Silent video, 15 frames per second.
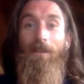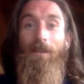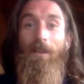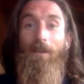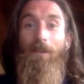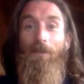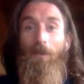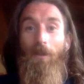
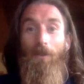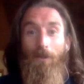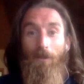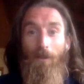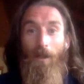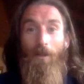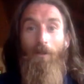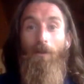
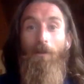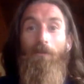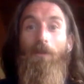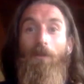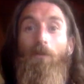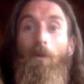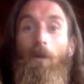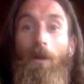a lot of
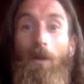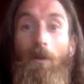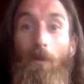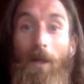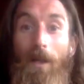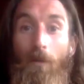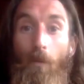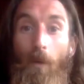us are
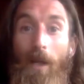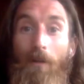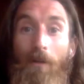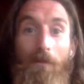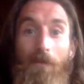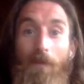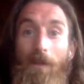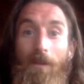well aware
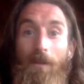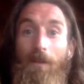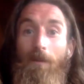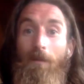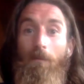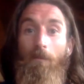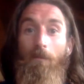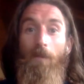of
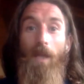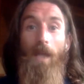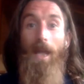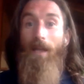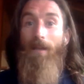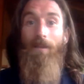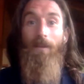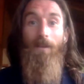the
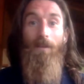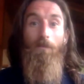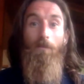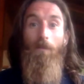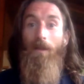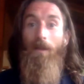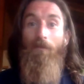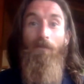hectic
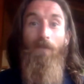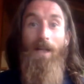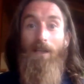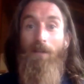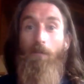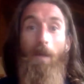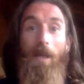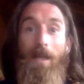and
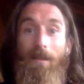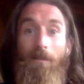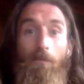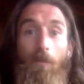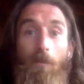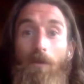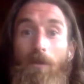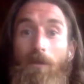fast-paced
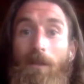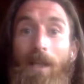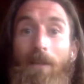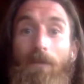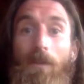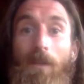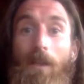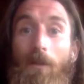modern
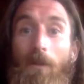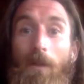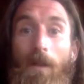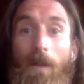lifestyle